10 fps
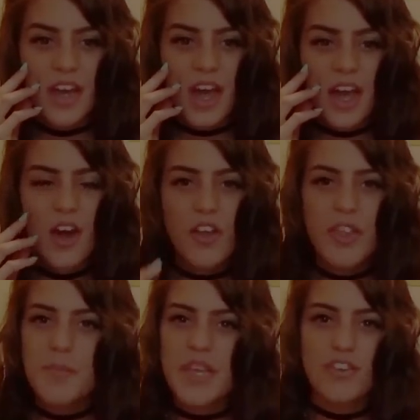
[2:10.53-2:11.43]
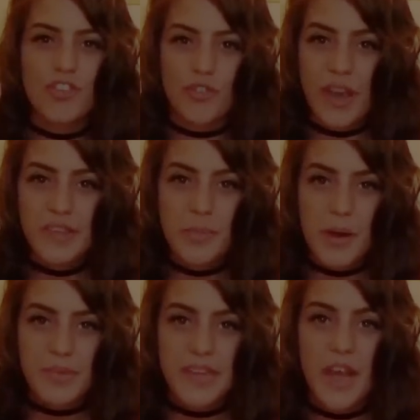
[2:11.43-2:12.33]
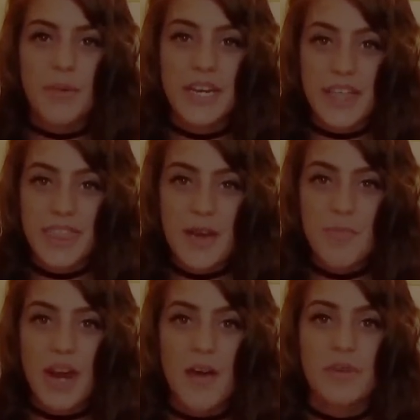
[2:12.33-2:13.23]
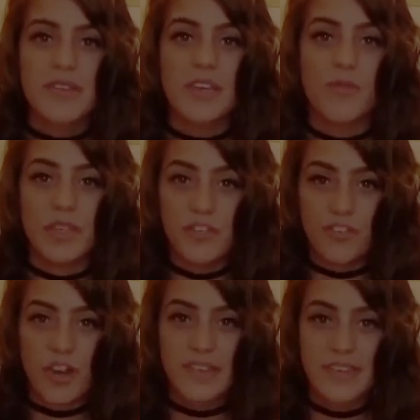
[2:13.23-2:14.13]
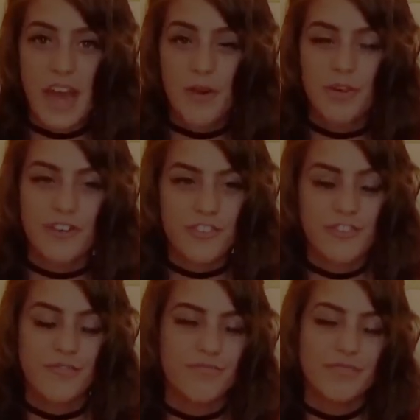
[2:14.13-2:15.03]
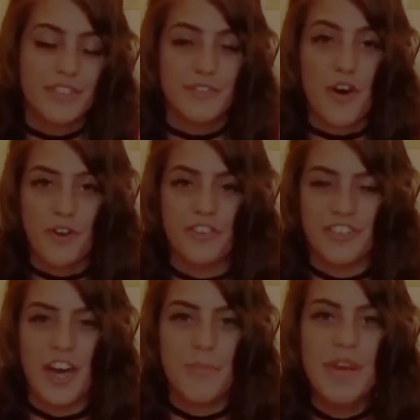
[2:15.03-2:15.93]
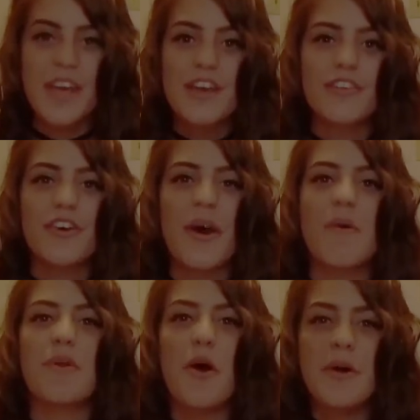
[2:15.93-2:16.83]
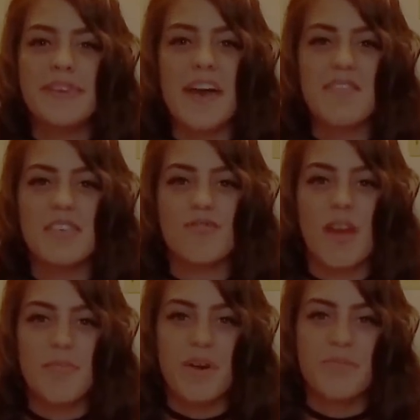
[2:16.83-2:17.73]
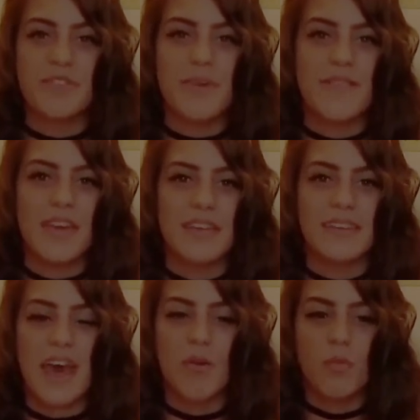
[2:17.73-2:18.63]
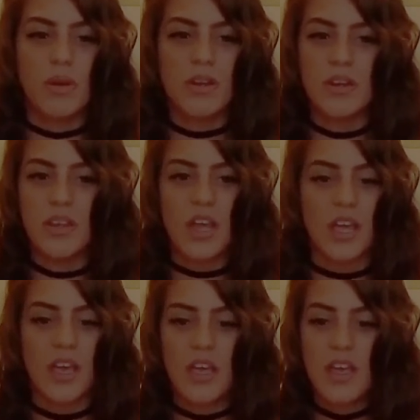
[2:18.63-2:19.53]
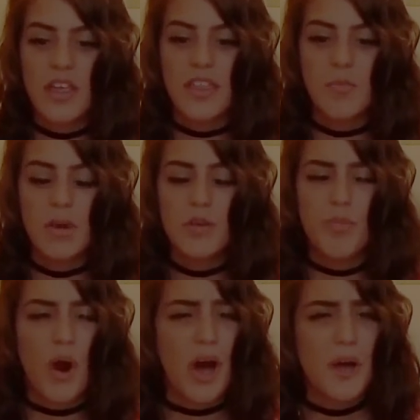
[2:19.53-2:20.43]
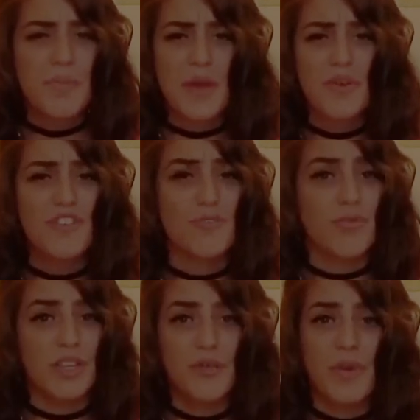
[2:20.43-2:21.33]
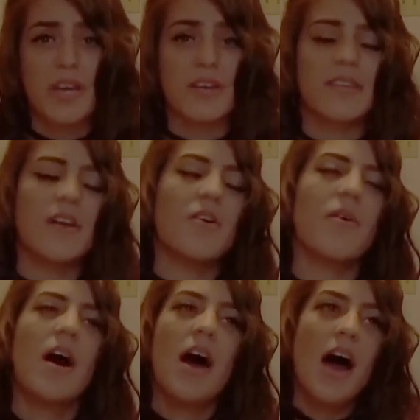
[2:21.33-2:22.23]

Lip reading: I called them stress bumps. I would get them when I was really stressed out, which is all the time. So I would always have these red bumps on my face that wouldn't they wouldn't pop. They were just really weird. So